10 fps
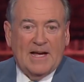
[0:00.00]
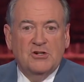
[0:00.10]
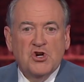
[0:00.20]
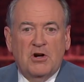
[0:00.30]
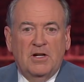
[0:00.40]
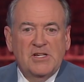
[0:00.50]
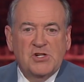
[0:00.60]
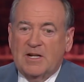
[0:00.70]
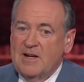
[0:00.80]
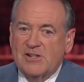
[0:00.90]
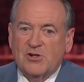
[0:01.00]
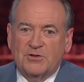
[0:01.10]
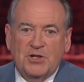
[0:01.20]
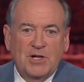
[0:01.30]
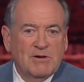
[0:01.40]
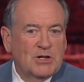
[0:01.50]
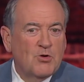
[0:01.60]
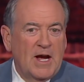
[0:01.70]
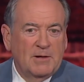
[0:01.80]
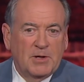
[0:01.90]
like a journalistic nuzzle to your
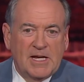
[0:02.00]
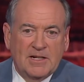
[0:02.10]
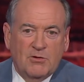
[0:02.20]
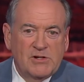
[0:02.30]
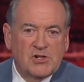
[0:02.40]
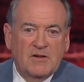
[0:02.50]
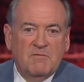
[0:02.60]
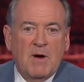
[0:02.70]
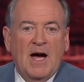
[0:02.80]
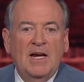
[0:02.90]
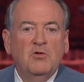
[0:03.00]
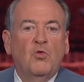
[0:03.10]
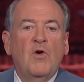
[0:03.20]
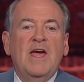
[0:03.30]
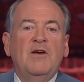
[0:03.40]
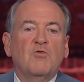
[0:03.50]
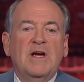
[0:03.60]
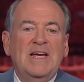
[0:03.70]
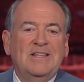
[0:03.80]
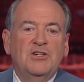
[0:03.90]
incredibly inquisitive mind, we
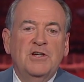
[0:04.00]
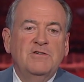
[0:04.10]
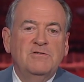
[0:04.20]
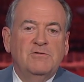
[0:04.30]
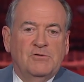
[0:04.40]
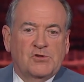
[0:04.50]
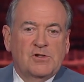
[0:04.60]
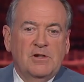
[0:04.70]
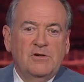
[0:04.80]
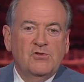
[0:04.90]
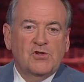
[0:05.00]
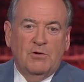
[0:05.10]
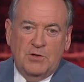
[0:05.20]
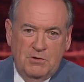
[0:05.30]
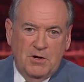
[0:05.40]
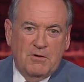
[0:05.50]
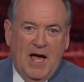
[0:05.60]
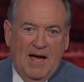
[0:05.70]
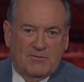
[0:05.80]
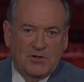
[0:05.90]
read the news so you
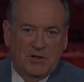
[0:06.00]
don't have